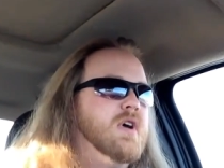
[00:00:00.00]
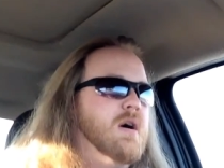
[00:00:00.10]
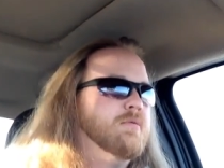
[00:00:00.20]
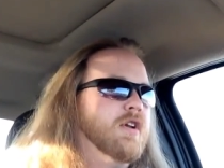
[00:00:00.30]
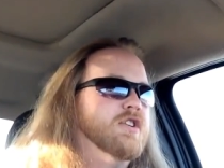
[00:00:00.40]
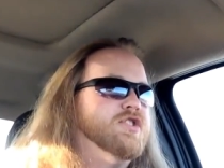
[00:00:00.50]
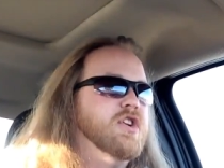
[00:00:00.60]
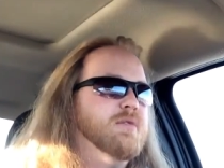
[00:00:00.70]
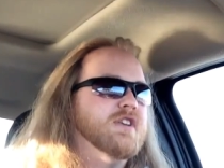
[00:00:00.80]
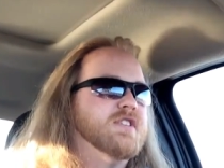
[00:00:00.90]
I'm going to
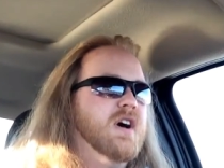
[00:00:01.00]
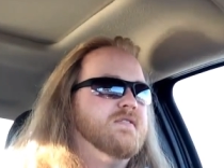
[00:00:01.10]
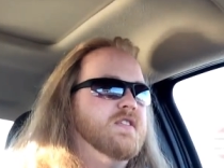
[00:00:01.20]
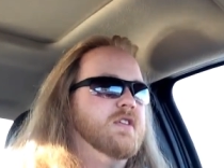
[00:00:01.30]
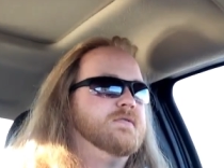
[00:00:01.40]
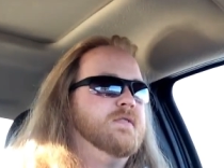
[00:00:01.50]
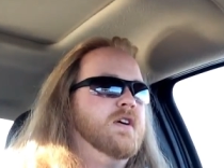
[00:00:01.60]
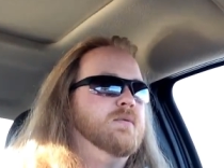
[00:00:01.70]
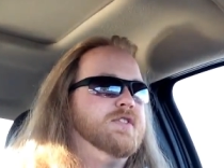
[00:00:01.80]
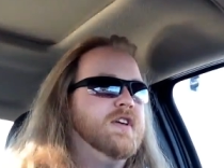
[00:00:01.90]
shoot myself in the
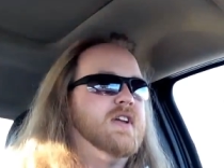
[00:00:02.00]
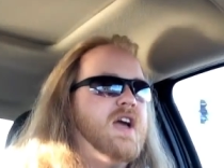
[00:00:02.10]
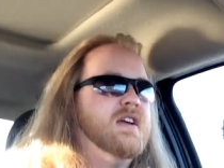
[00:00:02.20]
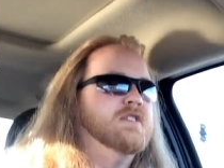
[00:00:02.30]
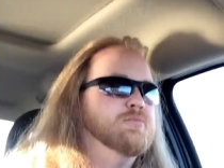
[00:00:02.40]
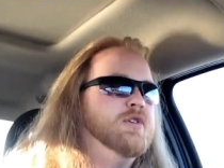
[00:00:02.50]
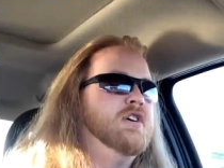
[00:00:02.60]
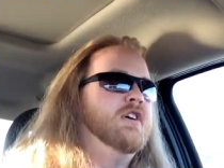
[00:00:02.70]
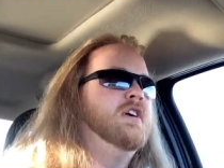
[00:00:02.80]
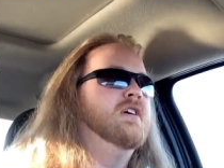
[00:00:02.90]
foot with the gay
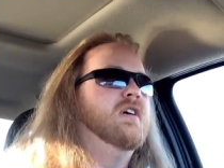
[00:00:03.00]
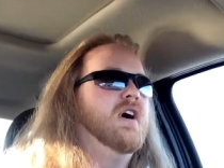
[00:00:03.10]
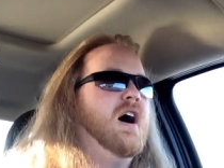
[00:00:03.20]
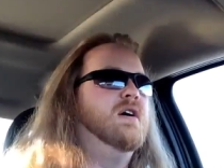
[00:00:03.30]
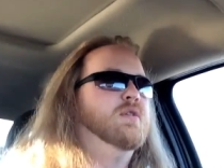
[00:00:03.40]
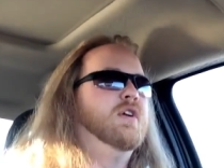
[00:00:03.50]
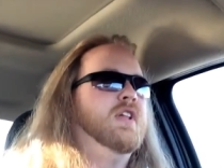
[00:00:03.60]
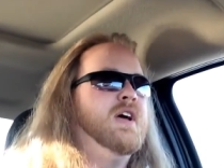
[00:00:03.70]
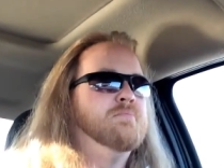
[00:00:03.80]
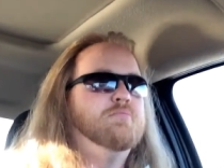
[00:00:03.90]
community. I
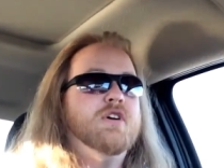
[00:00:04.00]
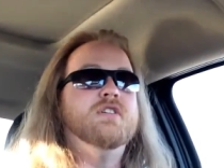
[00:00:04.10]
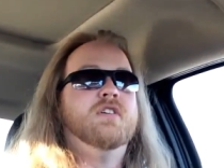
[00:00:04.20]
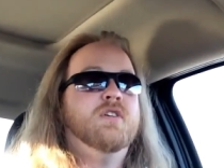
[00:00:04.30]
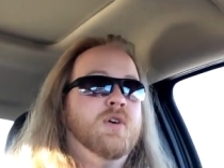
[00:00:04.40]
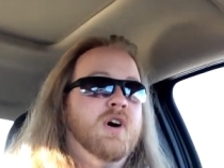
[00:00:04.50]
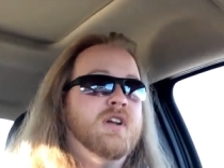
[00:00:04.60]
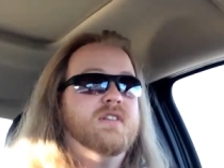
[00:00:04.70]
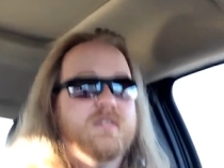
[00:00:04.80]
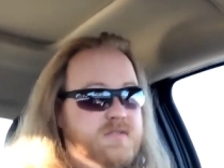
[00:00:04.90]
really am, but you know
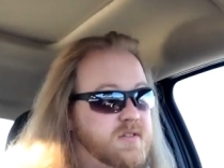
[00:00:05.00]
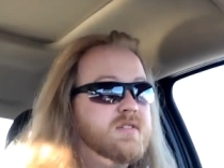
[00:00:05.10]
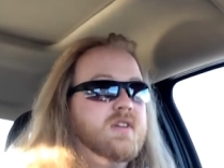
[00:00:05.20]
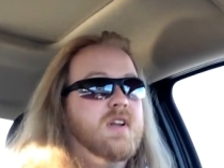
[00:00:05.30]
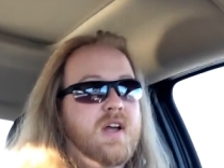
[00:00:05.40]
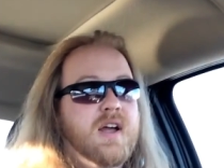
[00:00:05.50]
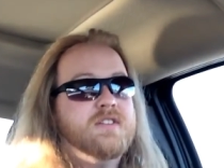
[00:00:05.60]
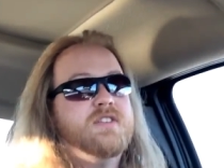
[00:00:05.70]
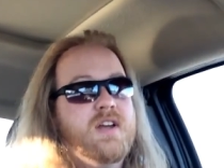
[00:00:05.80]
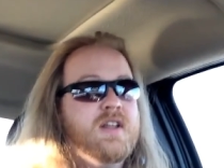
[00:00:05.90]
what? It,
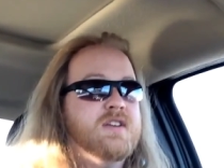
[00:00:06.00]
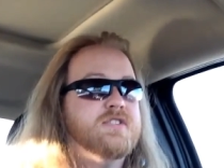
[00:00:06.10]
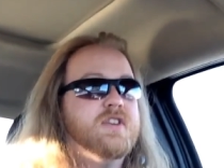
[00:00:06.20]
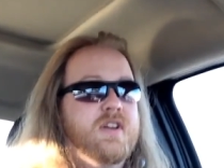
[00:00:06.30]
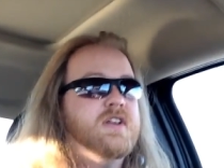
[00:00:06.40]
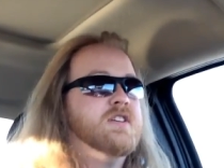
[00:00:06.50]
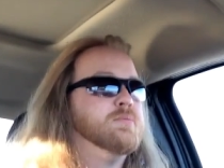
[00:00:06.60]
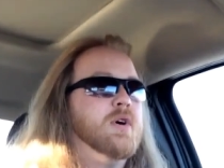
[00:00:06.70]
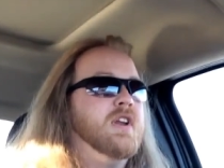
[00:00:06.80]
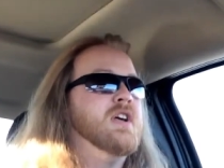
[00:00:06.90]
it is. It is
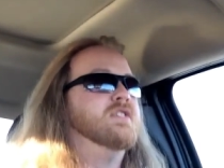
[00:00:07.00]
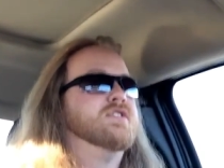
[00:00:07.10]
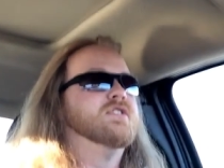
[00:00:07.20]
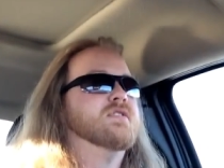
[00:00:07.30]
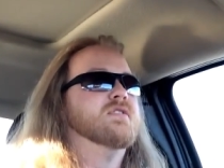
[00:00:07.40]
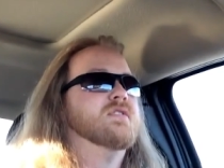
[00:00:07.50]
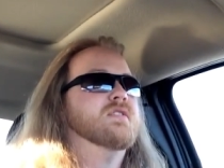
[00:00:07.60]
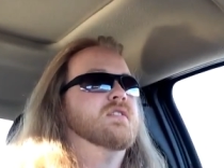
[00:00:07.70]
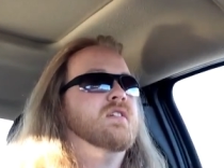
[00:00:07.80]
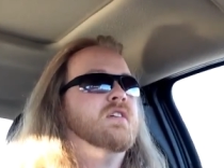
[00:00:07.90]
what it is.
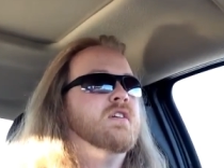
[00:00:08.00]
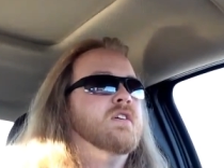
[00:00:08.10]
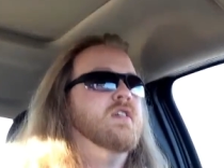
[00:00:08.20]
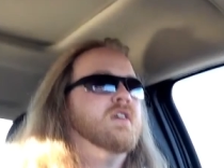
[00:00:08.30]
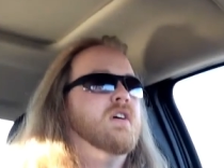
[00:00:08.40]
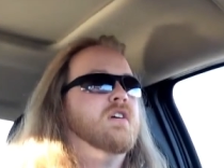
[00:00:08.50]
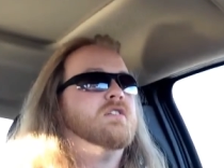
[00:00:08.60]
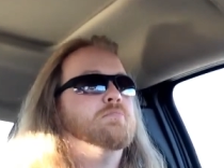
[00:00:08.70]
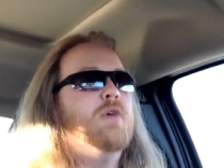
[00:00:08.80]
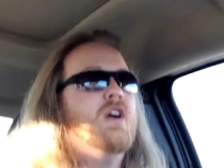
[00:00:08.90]

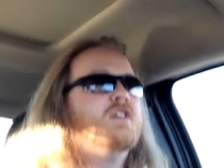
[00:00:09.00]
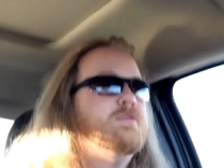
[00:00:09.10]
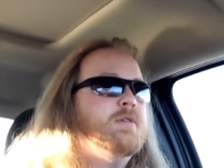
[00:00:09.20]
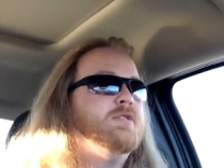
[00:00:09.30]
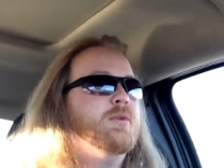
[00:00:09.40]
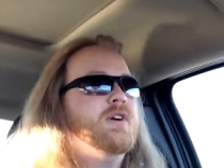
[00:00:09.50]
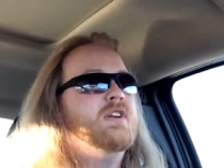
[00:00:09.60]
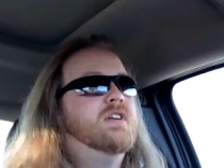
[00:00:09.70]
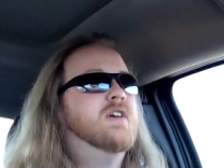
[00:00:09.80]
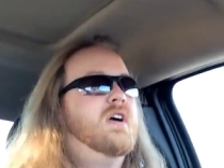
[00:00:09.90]
Marriage between
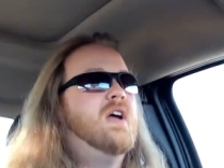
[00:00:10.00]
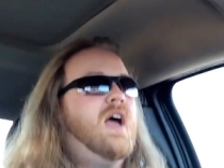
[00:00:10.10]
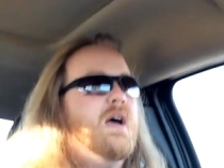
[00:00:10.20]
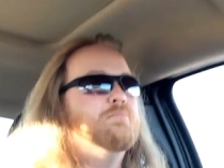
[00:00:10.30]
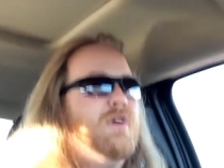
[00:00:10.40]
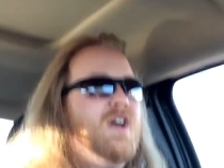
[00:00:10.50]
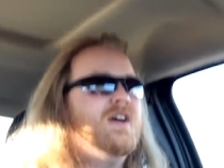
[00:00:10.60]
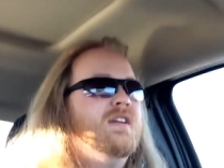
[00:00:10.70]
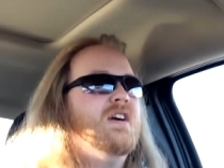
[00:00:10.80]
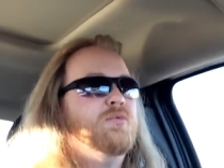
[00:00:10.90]

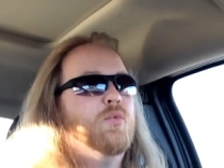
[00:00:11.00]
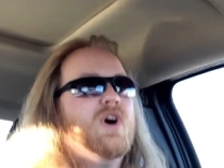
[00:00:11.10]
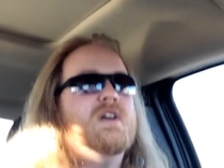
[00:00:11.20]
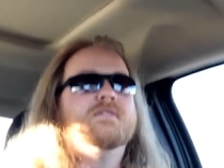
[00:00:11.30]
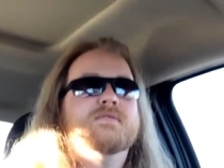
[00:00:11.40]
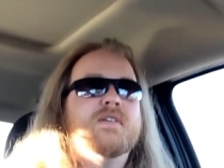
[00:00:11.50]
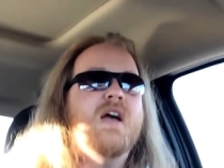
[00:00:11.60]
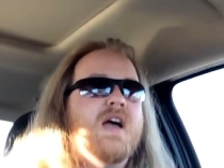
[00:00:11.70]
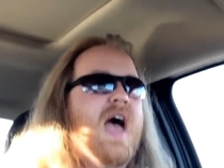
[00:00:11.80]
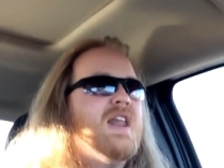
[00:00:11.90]
man and wife,
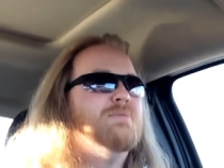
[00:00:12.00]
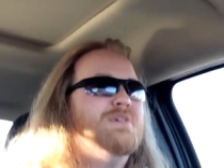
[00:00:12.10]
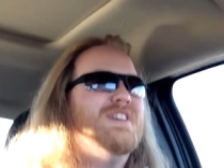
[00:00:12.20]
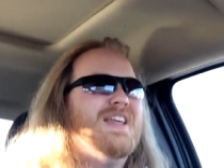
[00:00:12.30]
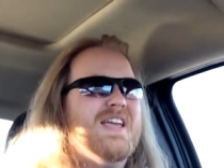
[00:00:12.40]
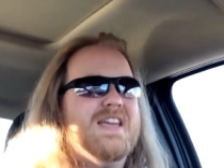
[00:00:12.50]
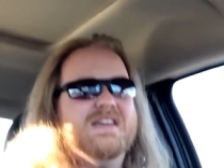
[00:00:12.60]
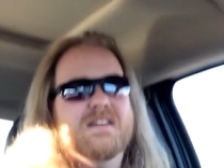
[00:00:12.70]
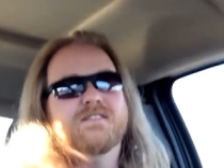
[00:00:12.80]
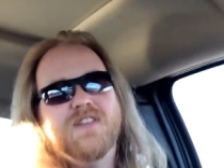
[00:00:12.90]
Adam and
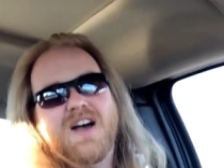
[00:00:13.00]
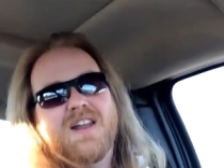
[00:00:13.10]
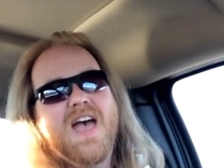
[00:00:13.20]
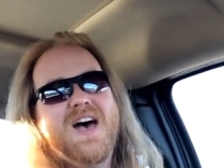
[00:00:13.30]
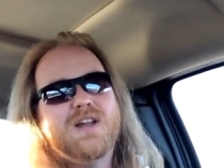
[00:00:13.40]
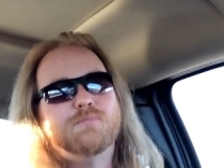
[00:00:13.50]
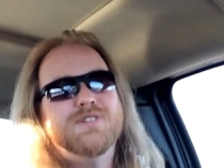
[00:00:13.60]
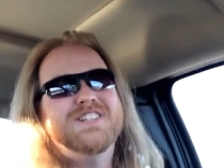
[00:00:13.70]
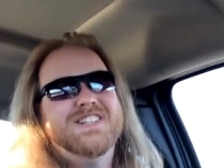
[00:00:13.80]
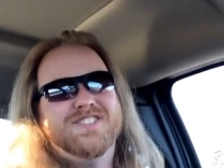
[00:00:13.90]
Eve, not Adam
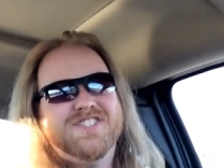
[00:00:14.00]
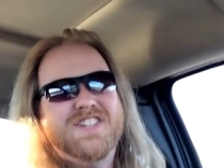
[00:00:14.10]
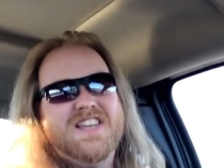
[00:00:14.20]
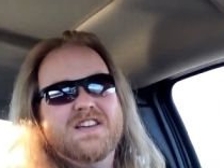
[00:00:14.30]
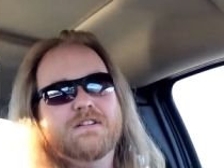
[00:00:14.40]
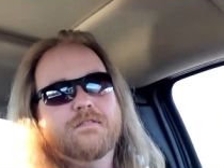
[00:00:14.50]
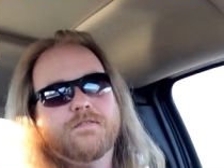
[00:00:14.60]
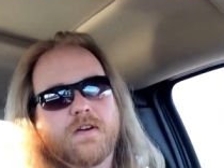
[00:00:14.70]
and Steve.